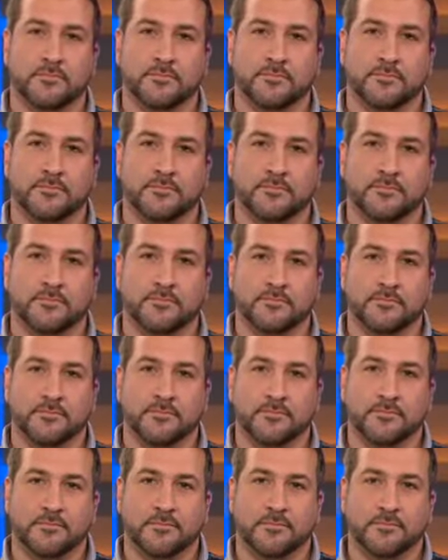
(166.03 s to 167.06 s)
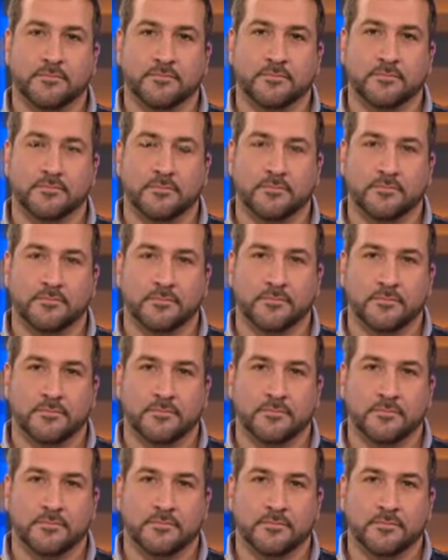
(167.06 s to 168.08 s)

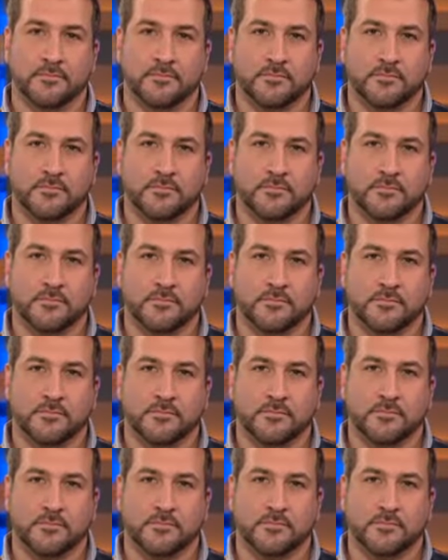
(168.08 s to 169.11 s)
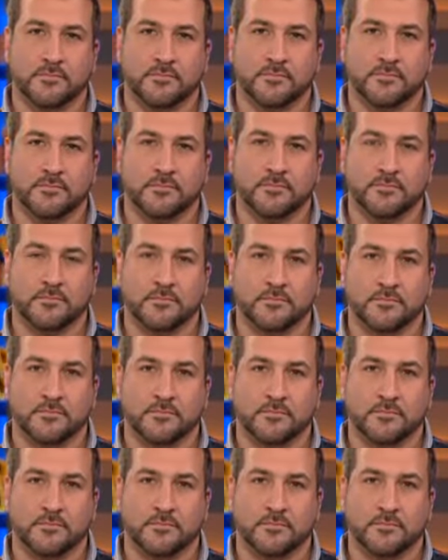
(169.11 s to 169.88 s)
The person shown says nothing.